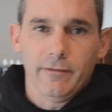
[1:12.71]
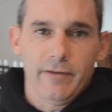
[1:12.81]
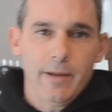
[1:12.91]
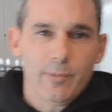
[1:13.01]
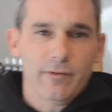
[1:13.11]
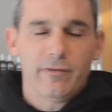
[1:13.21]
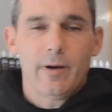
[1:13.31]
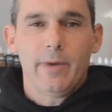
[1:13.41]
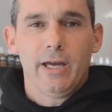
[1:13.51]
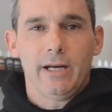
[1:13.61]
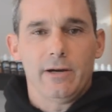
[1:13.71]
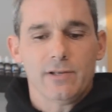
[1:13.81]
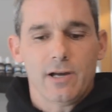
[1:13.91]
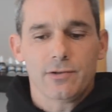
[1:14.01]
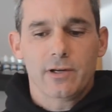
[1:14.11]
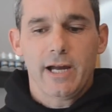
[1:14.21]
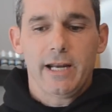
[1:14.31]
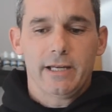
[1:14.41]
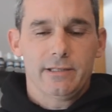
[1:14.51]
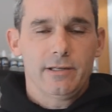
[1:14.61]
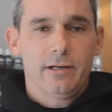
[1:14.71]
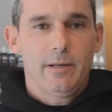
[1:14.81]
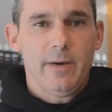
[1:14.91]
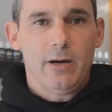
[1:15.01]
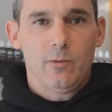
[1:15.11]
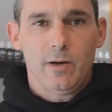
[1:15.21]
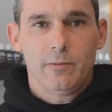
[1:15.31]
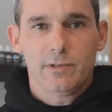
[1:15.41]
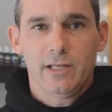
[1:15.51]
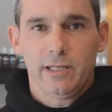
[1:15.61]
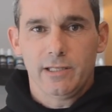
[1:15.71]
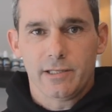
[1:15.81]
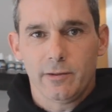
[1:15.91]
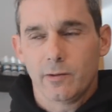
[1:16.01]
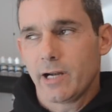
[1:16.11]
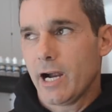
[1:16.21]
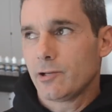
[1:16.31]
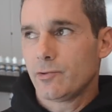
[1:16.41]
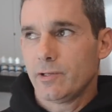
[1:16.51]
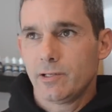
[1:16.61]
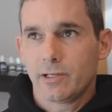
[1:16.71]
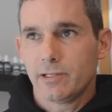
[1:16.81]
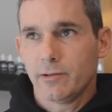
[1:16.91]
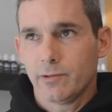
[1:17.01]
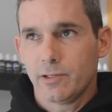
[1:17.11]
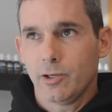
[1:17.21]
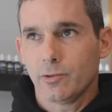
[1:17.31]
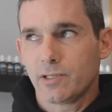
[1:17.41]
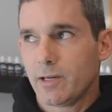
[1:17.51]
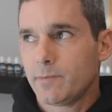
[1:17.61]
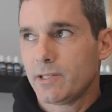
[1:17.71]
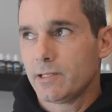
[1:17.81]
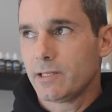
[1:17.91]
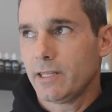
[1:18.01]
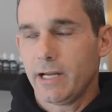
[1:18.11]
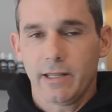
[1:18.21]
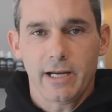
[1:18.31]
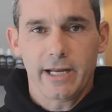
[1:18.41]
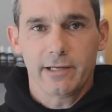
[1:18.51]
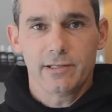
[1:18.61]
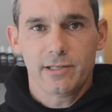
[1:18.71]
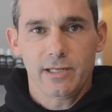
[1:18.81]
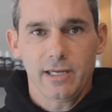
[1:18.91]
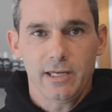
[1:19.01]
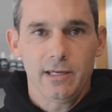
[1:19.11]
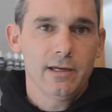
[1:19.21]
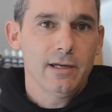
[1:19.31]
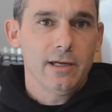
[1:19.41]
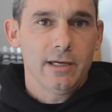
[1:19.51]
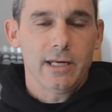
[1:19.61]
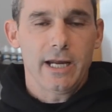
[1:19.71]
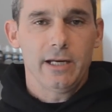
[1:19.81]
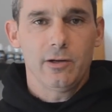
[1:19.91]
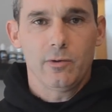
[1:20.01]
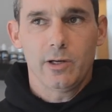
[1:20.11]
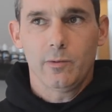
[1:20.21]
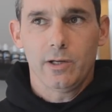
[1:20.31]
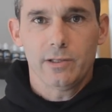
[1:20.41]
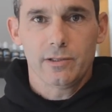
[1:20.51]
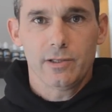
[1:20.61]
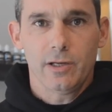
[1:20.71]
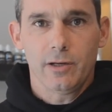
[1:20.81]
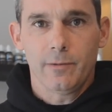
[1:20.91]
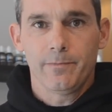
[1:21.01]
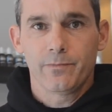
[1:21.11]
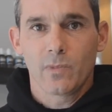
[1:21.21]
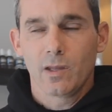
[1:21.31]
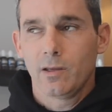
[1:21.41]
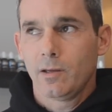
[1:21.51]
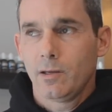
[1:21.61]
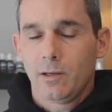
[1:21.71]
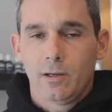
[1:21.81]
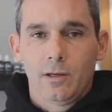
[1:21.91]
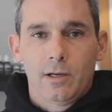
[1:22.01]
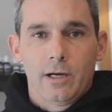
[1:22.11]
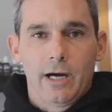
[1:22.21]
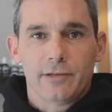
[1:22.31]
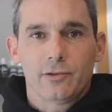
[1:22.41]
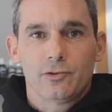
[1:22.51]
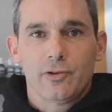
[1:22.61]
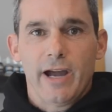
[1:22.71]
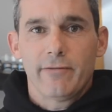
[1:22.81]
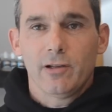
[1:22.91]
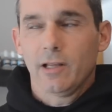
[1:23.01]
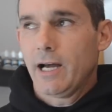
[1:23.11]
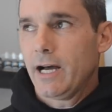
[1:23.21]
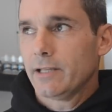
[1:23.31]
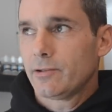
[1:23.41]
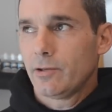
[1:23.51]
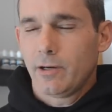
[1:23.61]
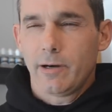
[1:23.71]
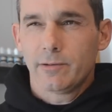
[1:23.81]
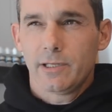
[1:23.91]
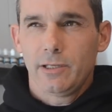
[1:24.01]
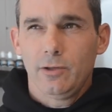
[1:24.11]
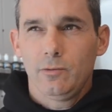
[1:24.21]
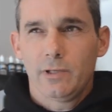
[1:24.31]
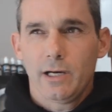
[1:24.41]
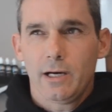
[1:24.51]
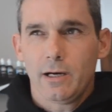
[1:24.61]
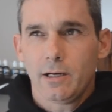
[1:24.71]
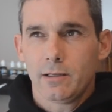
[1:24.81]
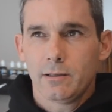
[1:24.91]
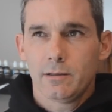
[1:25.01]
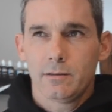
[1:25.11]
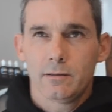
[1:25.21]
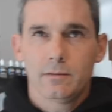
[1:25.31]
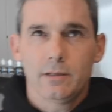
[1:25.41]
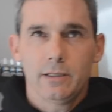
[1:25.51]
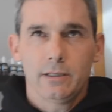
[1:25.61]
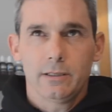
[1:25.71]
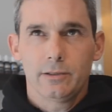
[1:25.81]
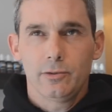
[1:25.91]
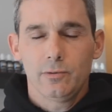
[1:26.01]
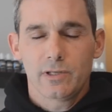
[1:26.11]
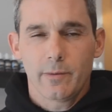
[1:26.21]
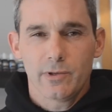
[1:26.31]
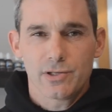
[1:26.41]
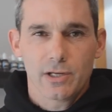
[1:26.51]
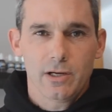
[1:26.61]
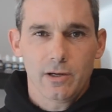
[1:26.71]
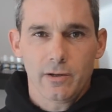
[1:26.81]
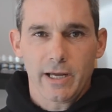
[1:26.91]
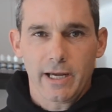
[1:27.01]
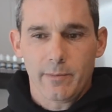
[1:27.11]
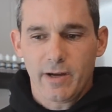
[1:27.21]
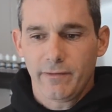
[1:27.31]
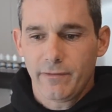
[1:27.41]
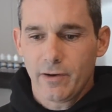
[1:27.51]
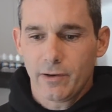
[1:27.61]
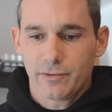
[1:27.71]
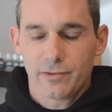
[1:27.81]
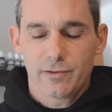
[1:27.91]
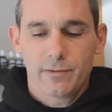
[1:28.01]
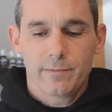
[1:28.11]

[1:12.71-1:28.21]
vapor from it, and I was also kind of concerned about what was in this little cartridge because there was no substance in there that I could see, and I didn't know what it was. So I also travel a lot, so I was in Utah 2 summers ago, and I got my first